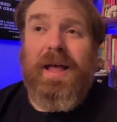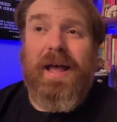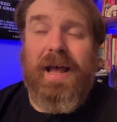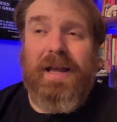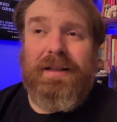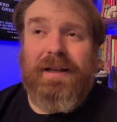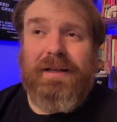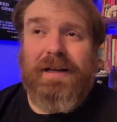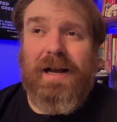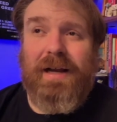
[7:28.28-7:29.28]
and
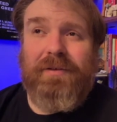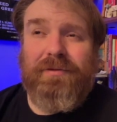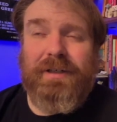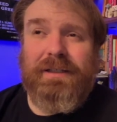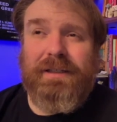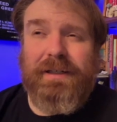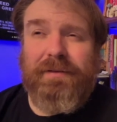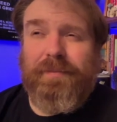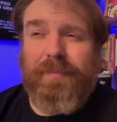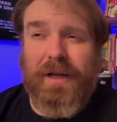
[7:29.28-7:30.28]
like I don't it
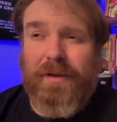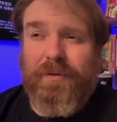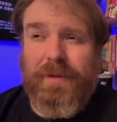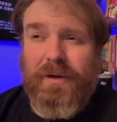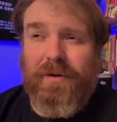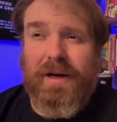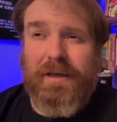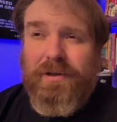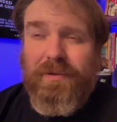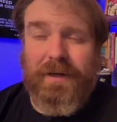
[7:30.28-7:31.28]
didn't bother me or I
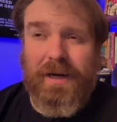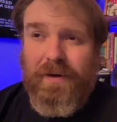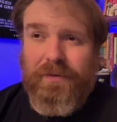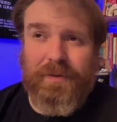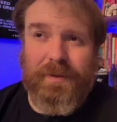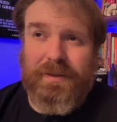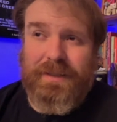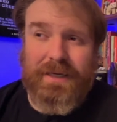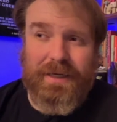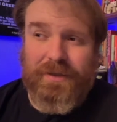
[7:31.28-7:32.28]
don't care if something's
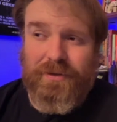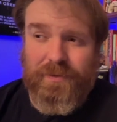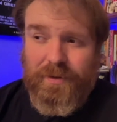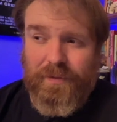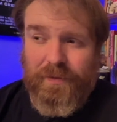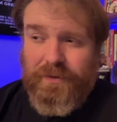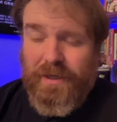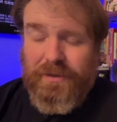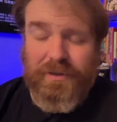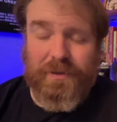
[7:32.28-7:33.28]
connected to a universe.
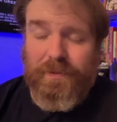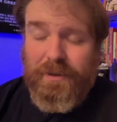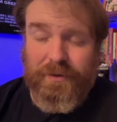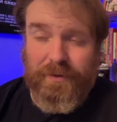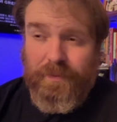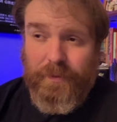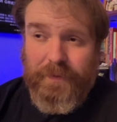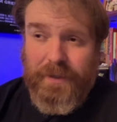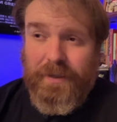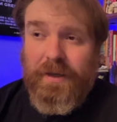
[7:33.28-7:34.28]
I just want a good
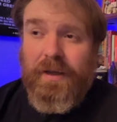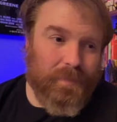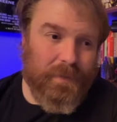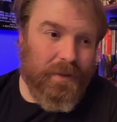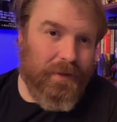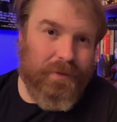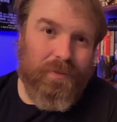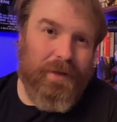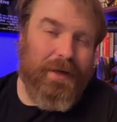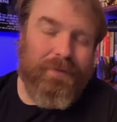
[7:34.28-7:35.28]
movie. Like
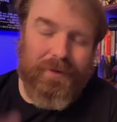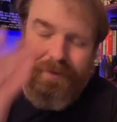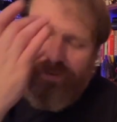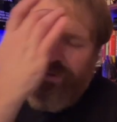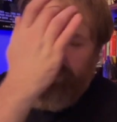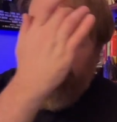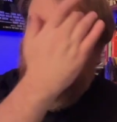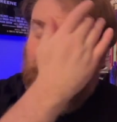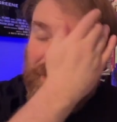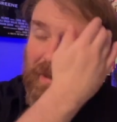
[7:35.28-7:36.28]
whatever,
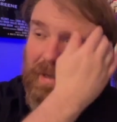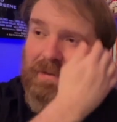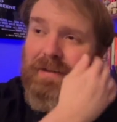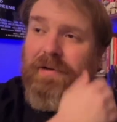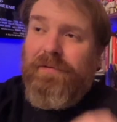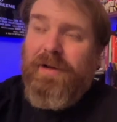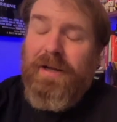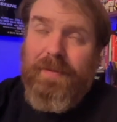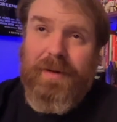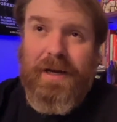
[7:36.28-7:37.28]
honestly, with that stuff.
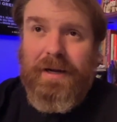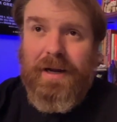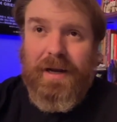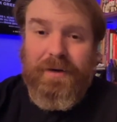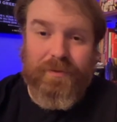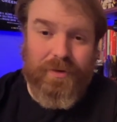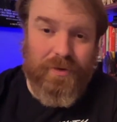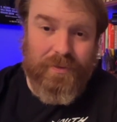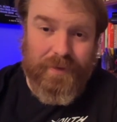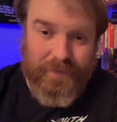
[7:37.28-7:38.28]
Um I, I don't
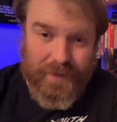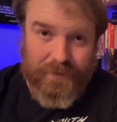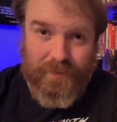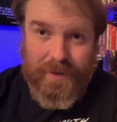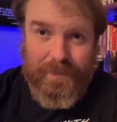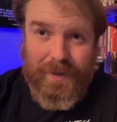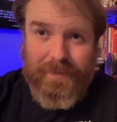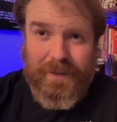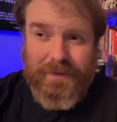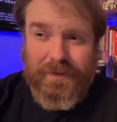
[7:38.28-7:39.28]
know if that's why it
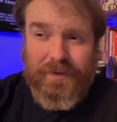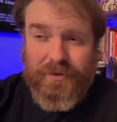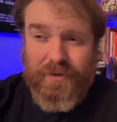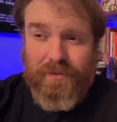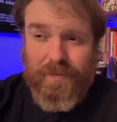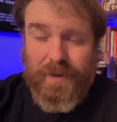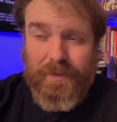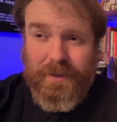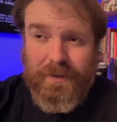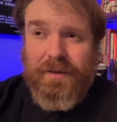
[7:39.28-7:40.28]
bombed. I think the general
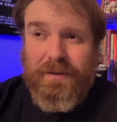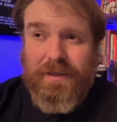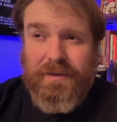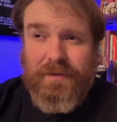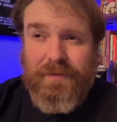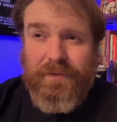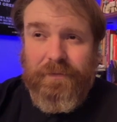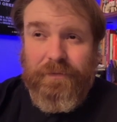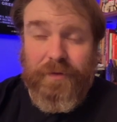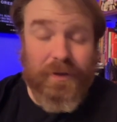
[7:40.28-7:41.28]
public doesn't
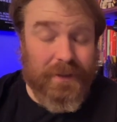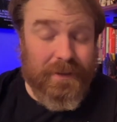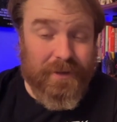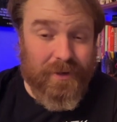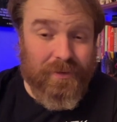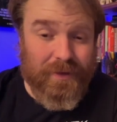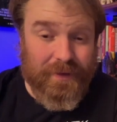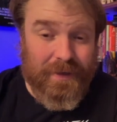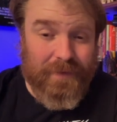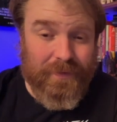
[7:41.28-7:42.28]
fully know a
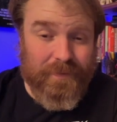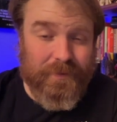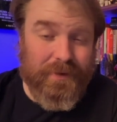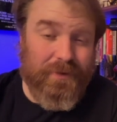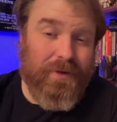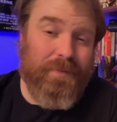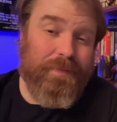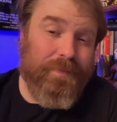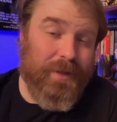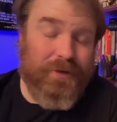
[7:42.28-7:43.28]
lot of them, so I don't know
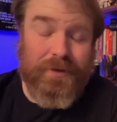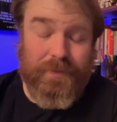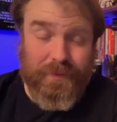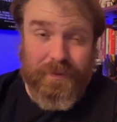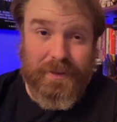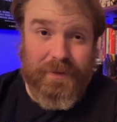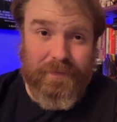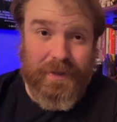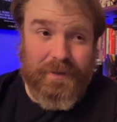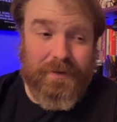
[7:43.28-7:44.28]
how much it would really
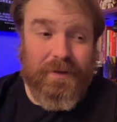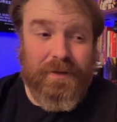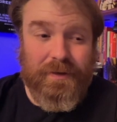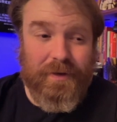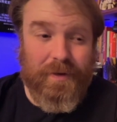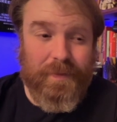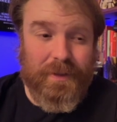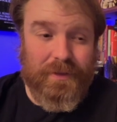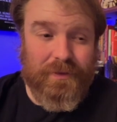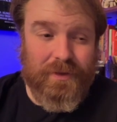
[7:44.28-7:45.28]
affect their
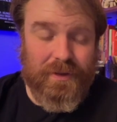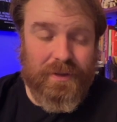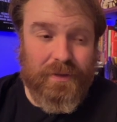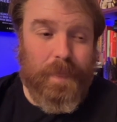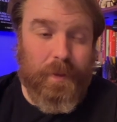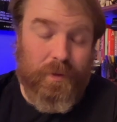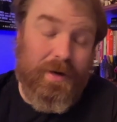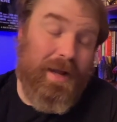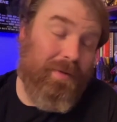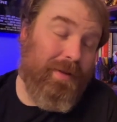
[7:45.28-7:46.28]
opinions on things or
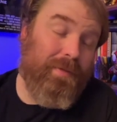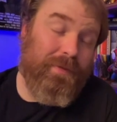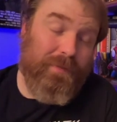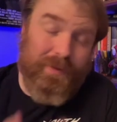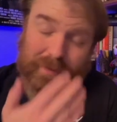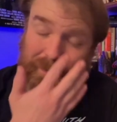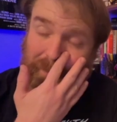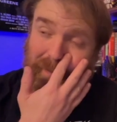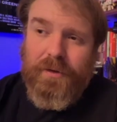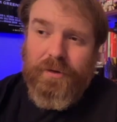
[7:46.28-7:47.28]
how they would view this
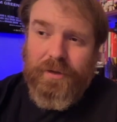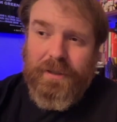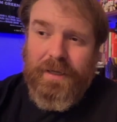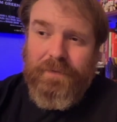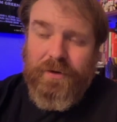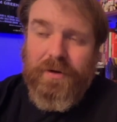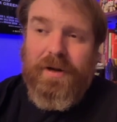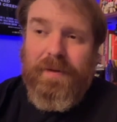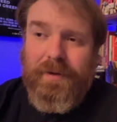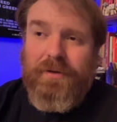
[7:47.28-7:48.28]
movie. Look, if you're
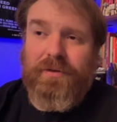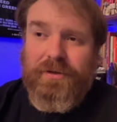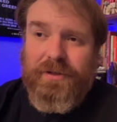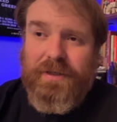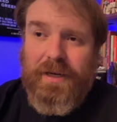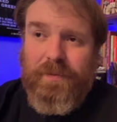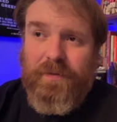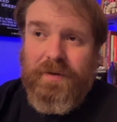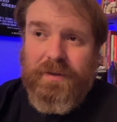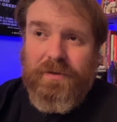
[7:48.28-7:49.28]
coming to a Shazam
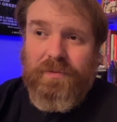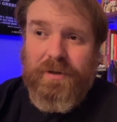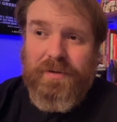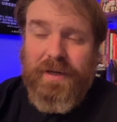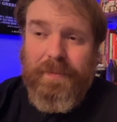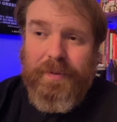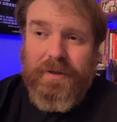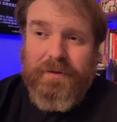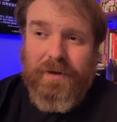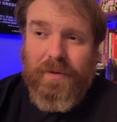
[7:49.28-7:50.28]
movie, this is what you get, but
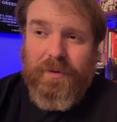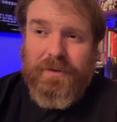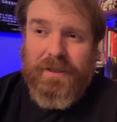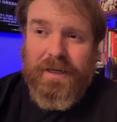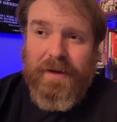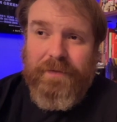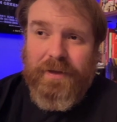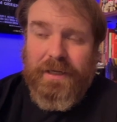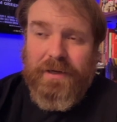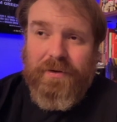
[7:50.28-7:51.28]
it's almost like I feel
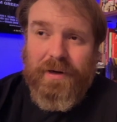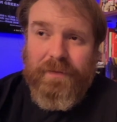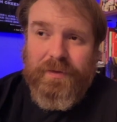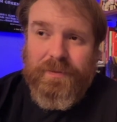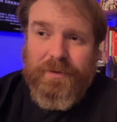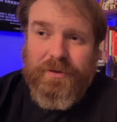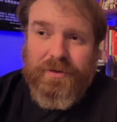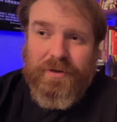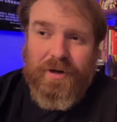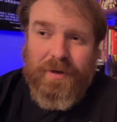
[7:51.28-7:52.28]
like I don't have as much
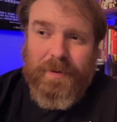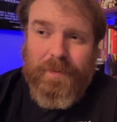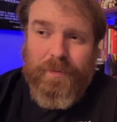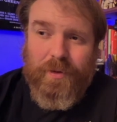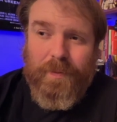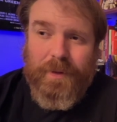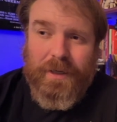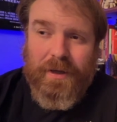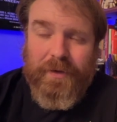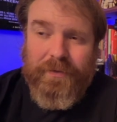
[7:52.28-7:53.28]
to talk about more
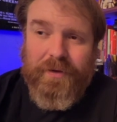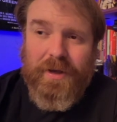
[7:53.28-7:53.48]
because